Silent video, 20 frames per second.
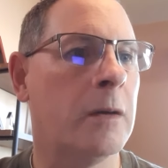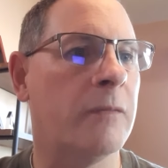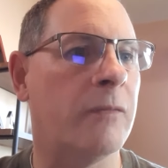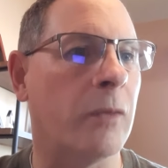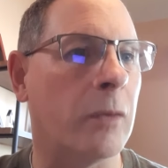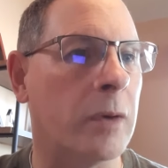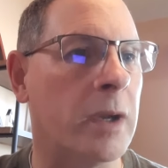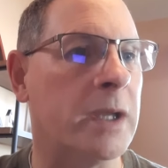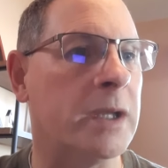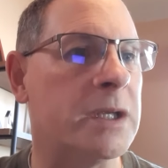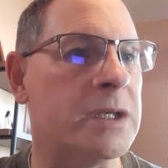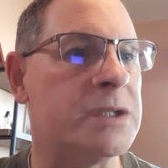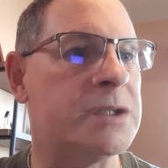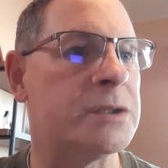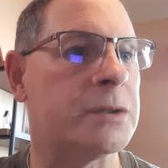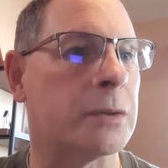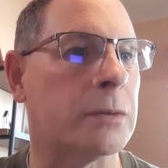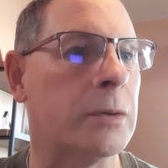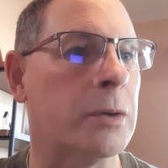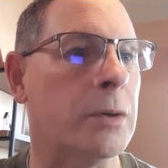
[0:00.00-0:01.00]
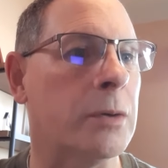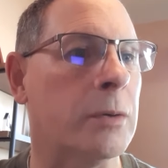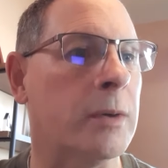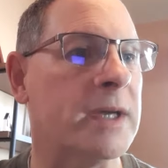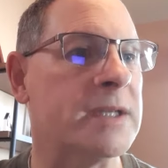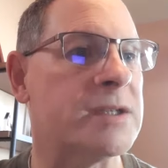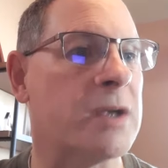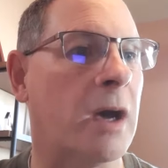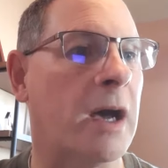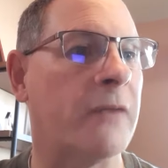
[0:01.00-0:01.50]
For it is true,
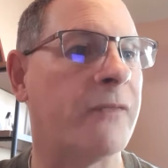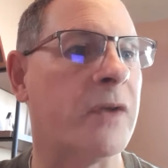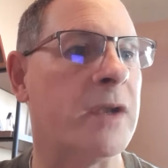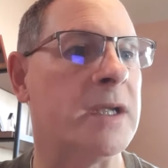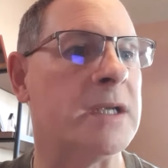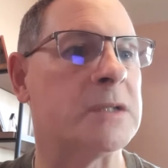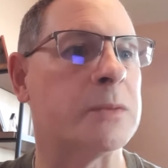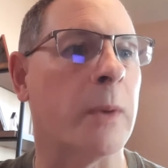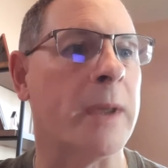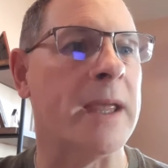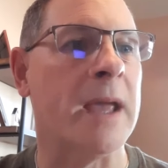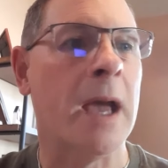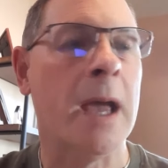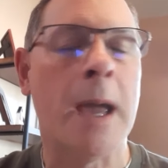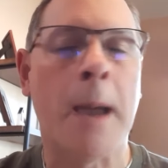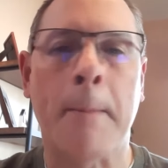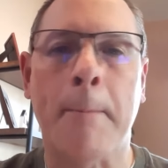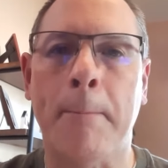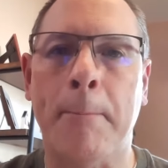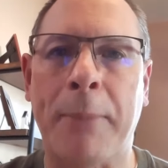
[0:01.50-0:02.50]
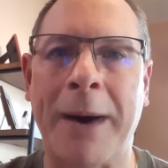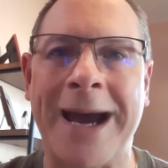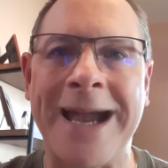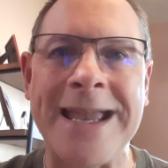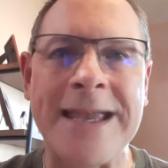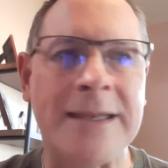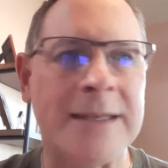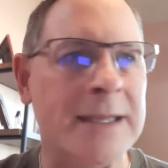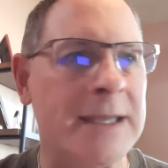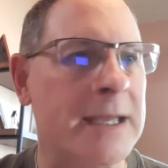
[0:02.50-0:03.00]
as often as we
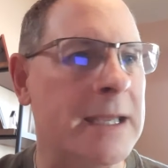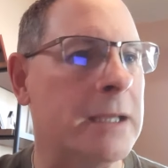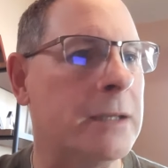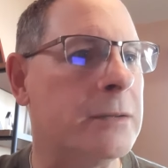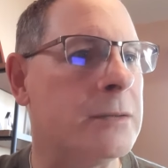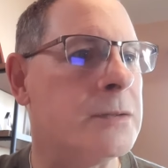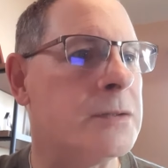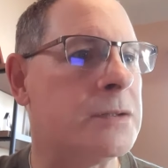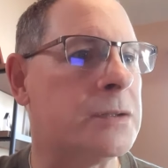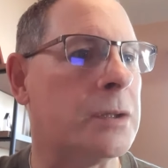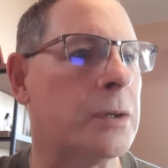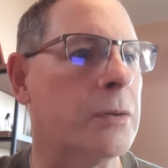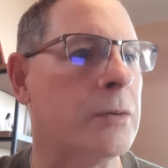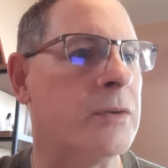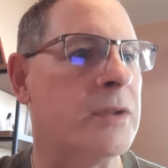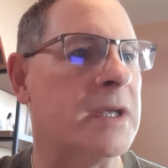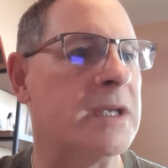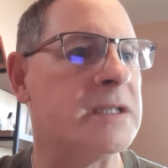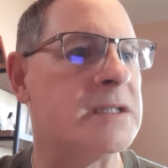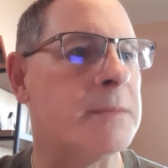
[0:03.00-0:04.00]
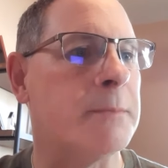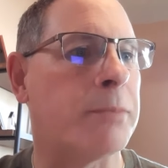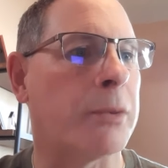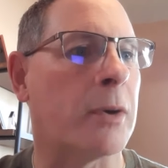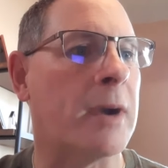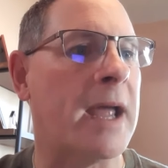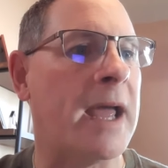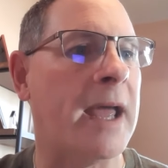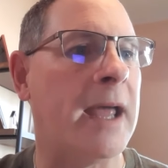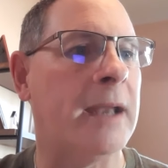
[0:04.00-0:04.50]
bite into this
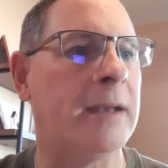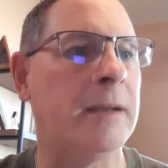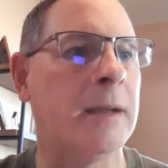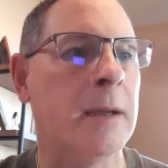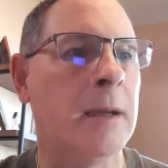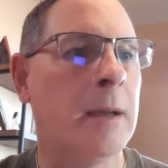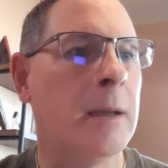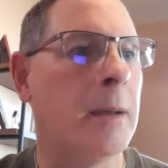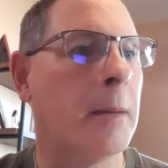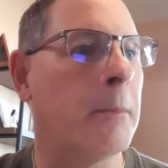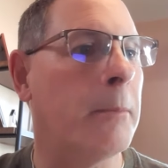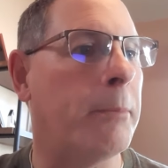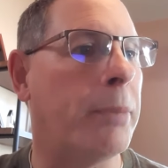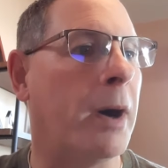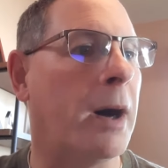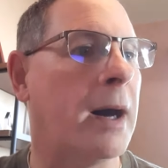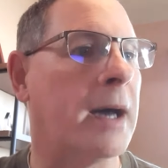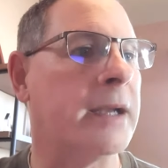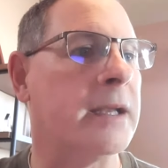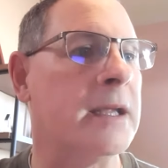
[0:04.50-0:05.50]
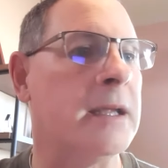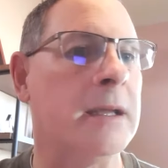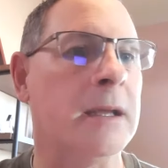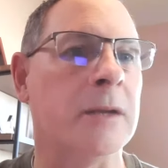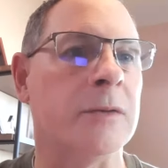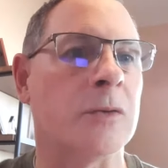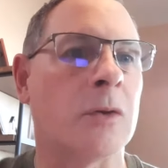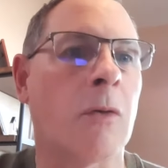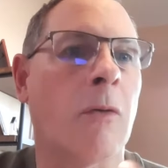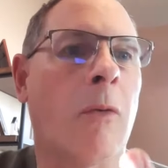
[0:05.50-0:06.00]
bread body
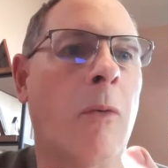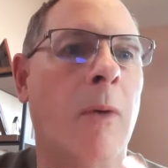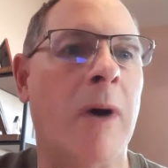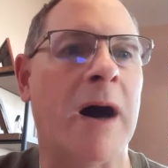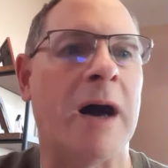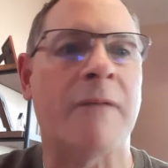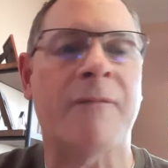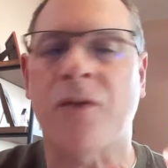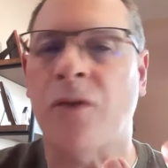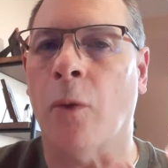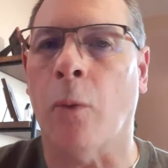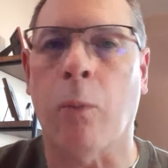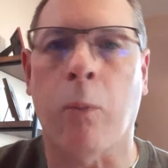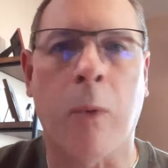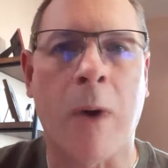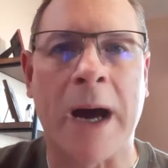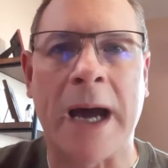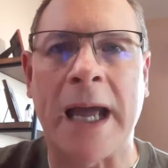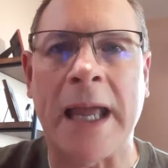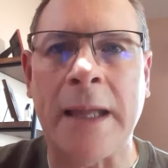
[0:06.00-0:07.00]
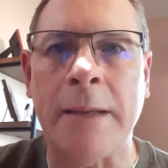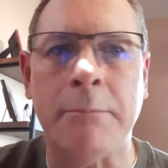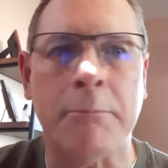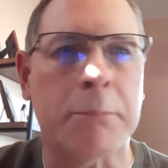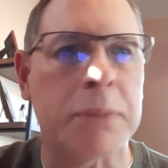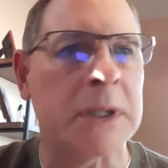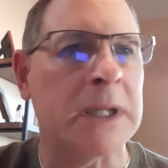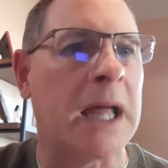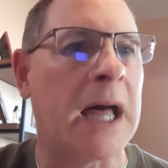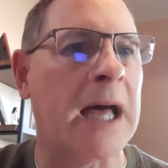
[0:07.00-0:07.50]
and quaff the wine
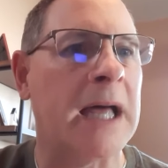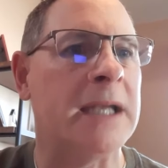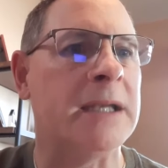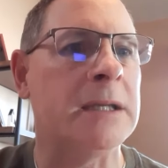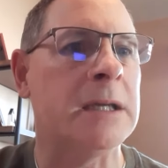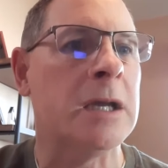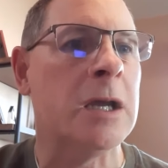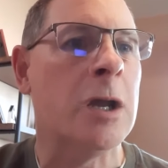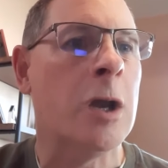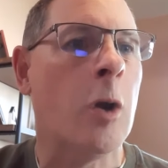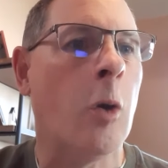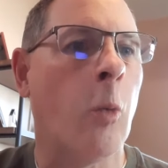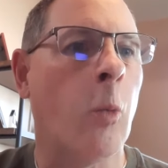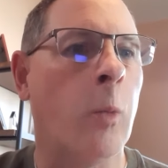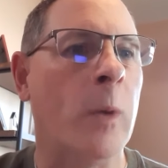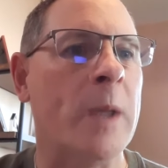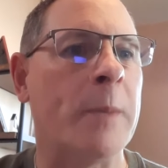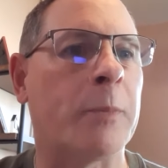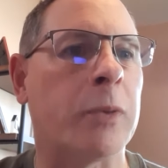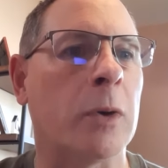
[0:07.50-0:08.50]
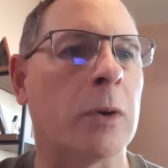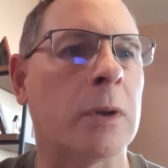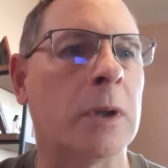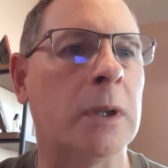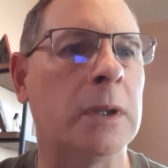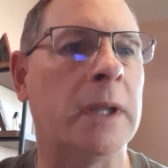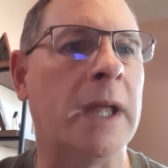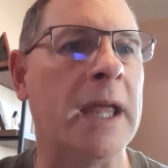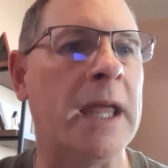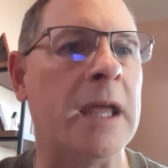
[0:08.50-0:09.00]
blood, we
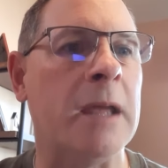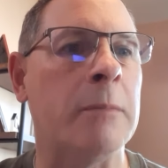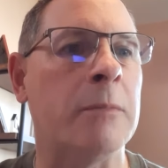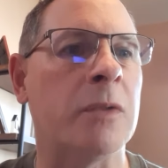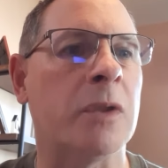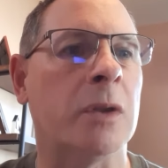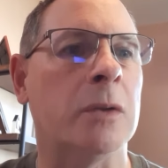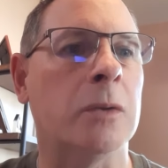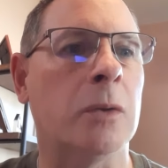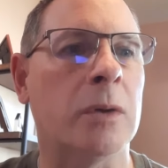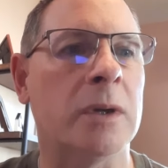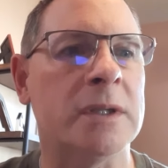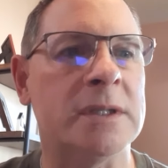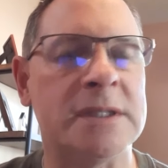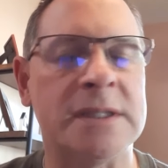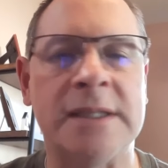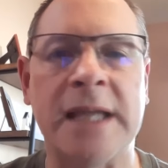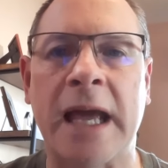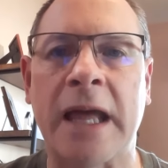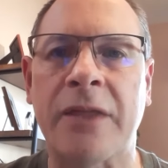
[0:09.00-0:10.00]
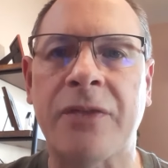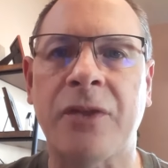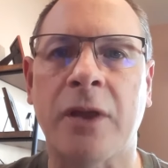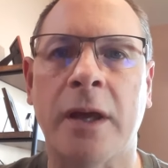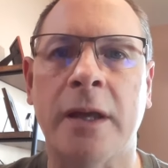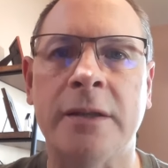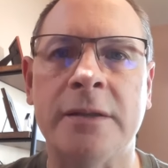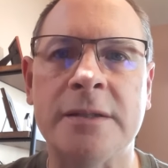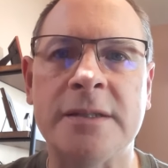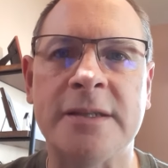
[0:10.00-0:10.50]
proclaim the Lord's death
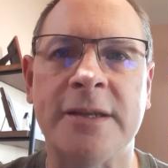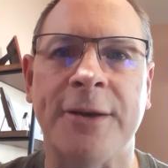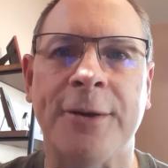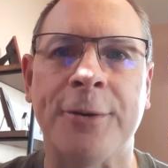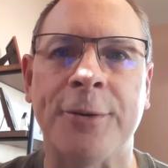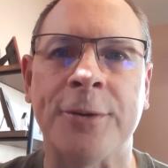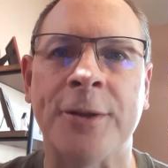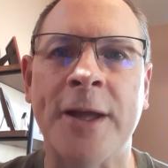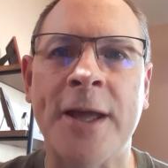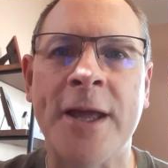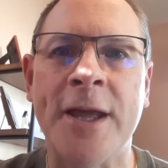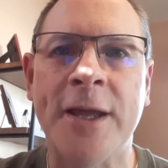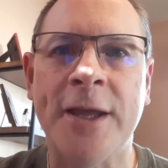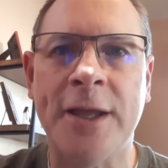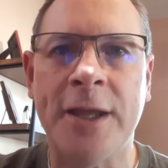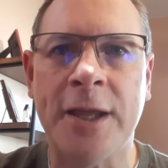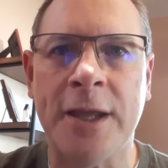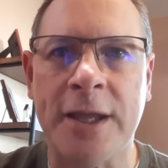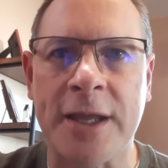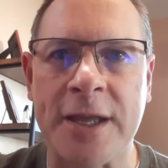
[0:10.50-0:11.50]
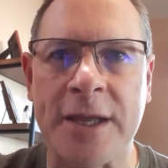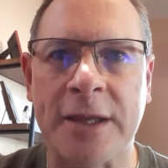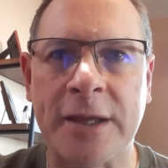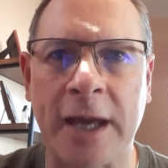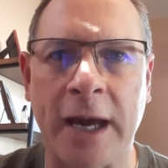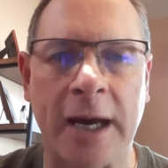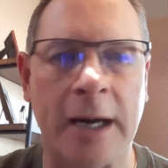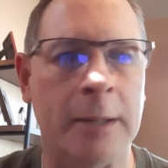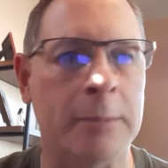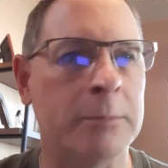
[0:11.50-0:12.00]
until he
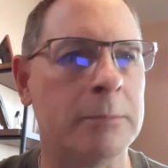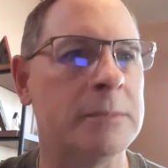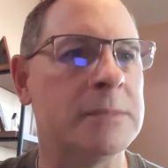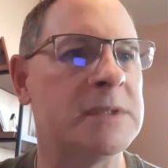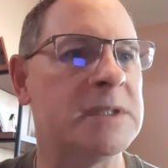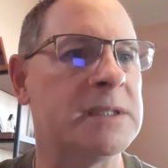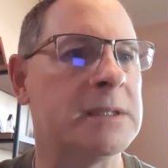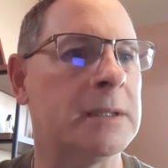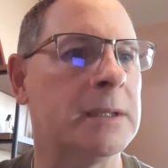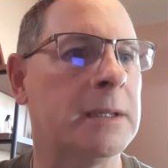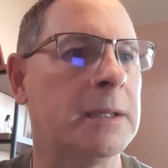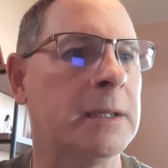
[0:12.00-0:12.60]
comes.